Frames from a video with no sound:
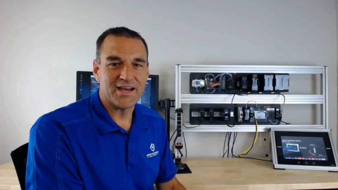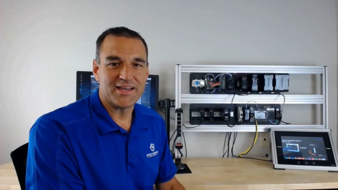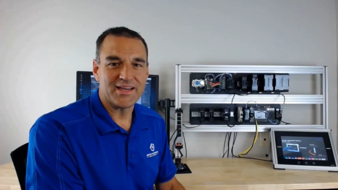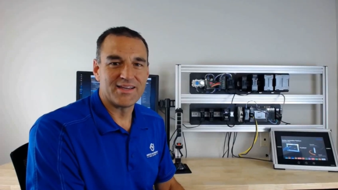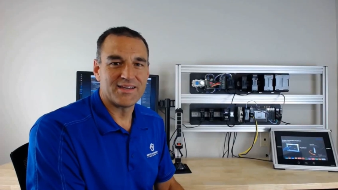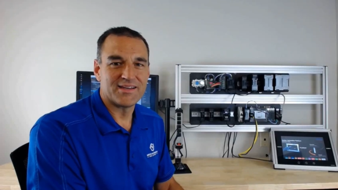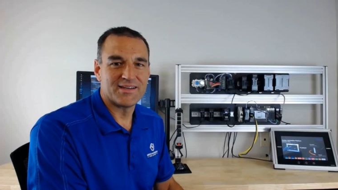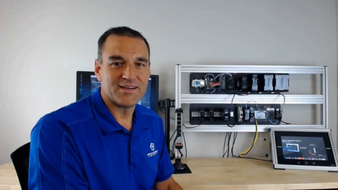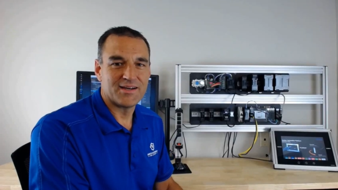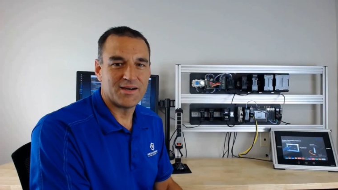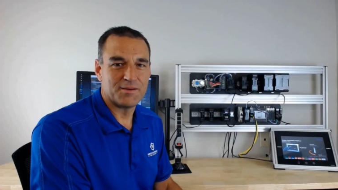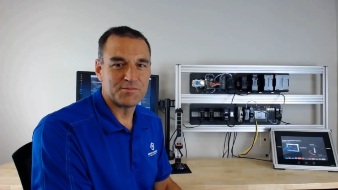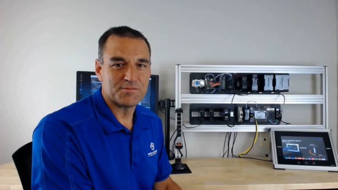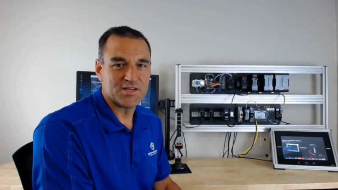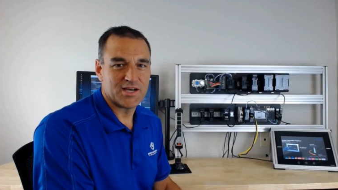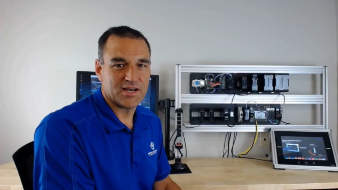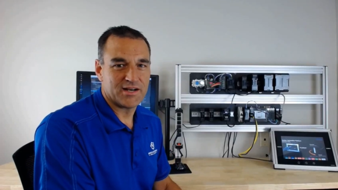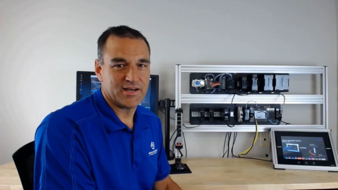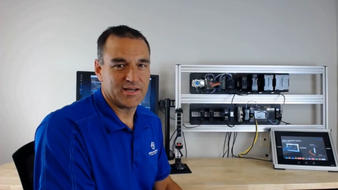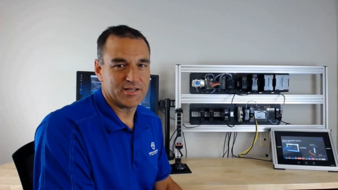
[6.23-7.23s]
Hi, I'm
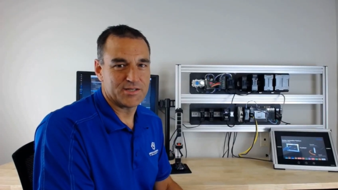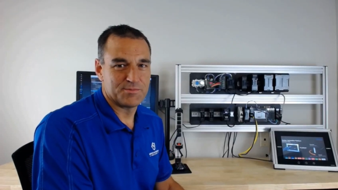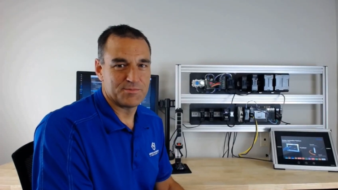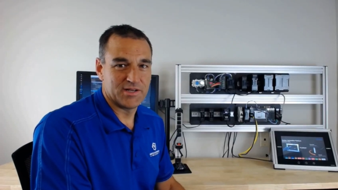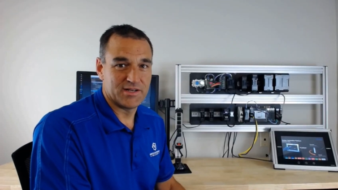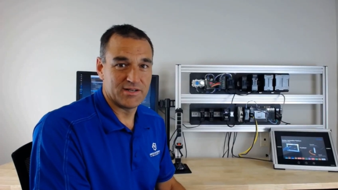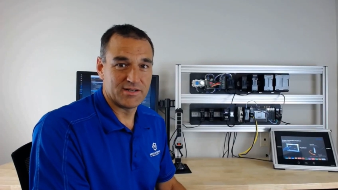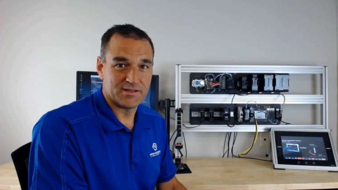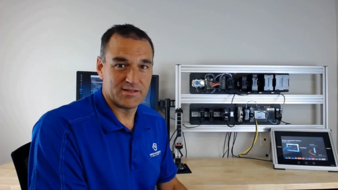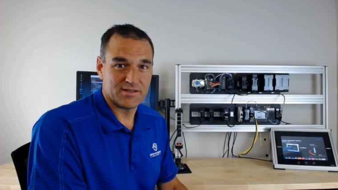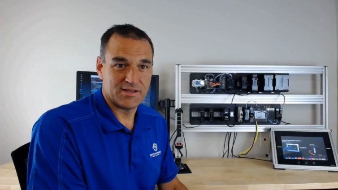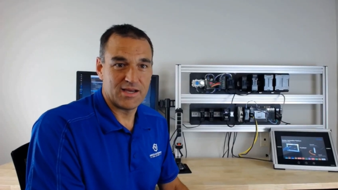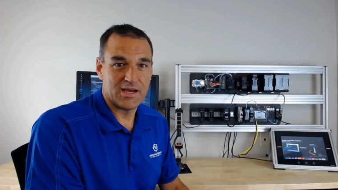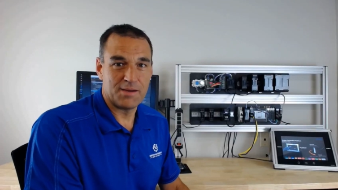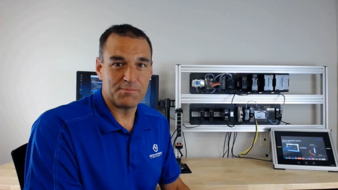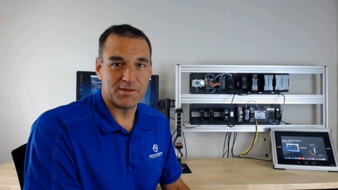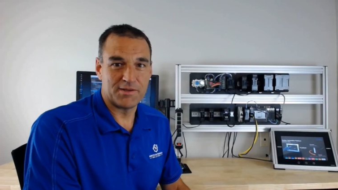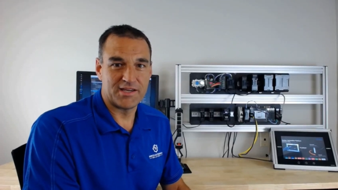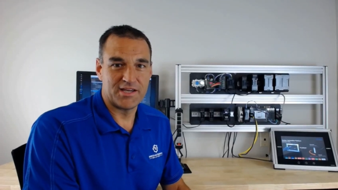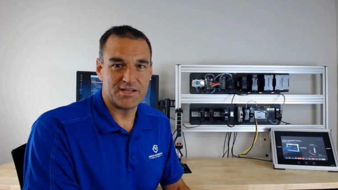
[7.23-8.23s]
Chad Heitschmidt,
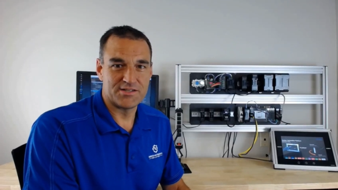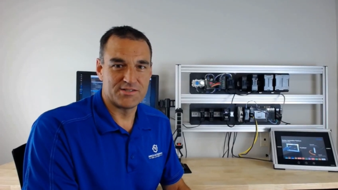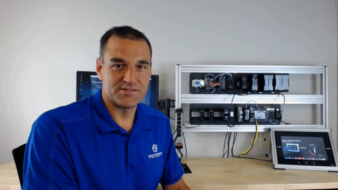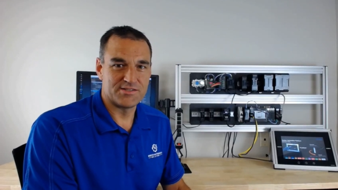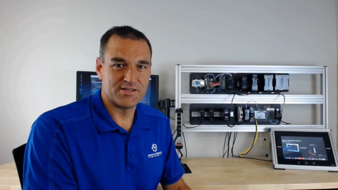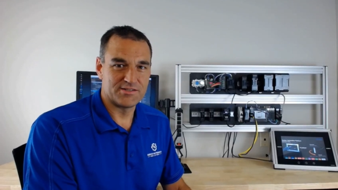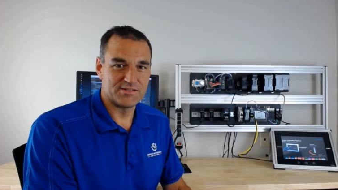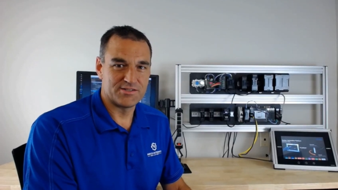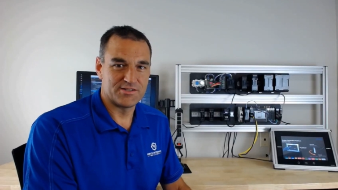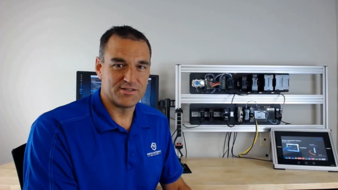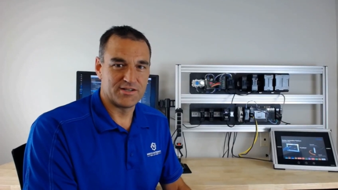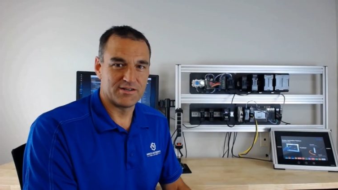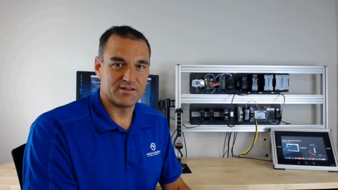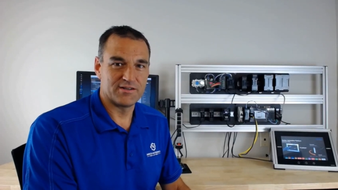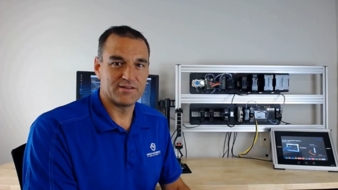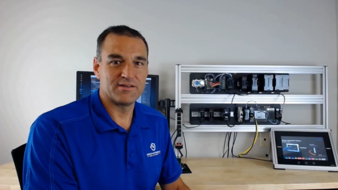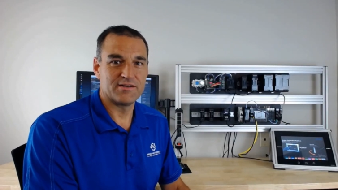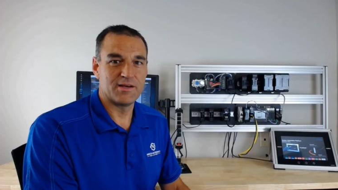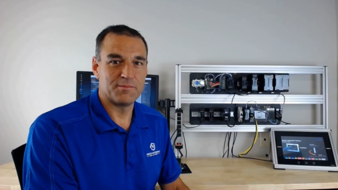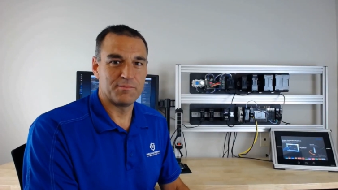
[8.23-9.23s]
Applications
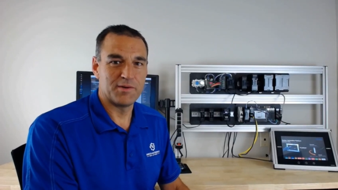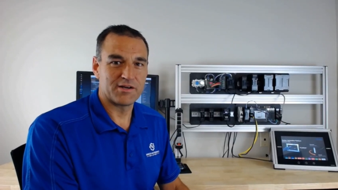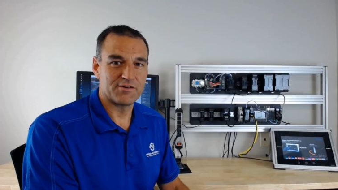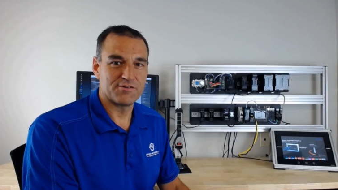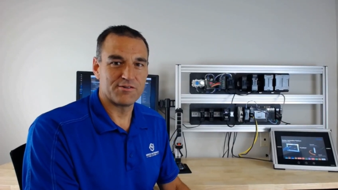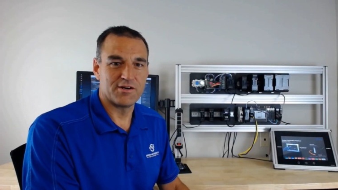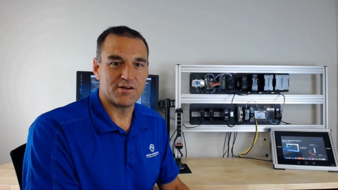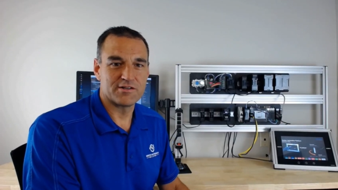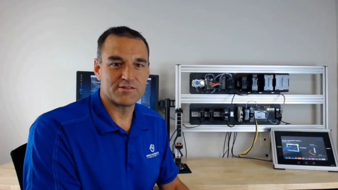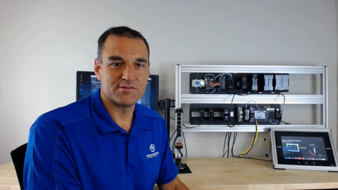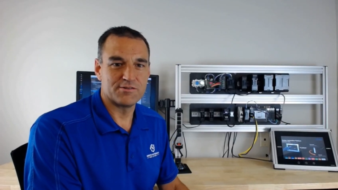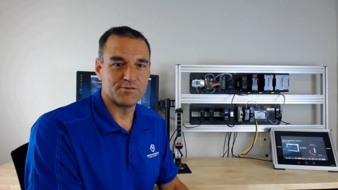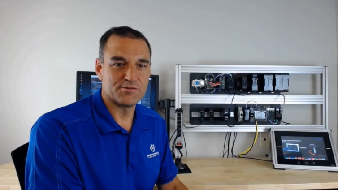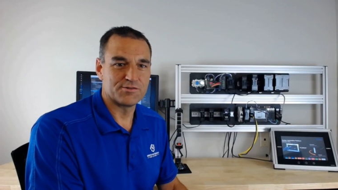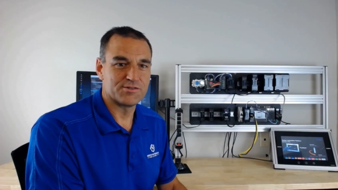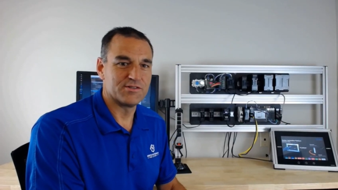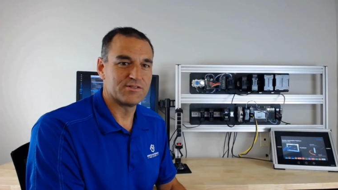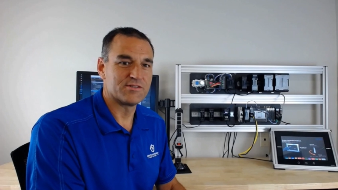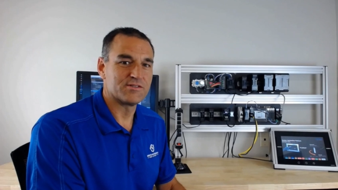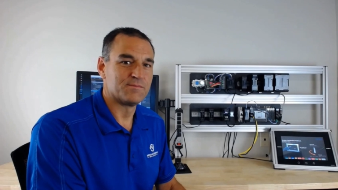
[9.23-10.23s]
Engineer at Mechatronic
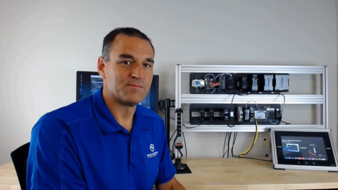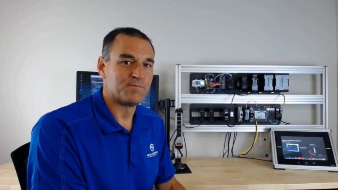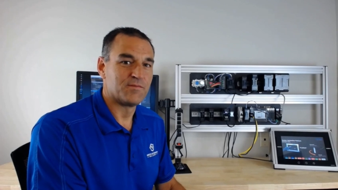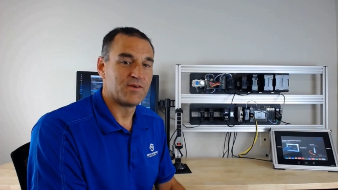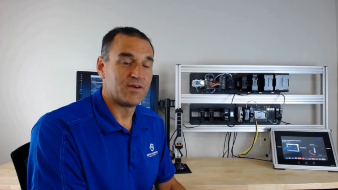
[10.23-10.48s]
Solutions.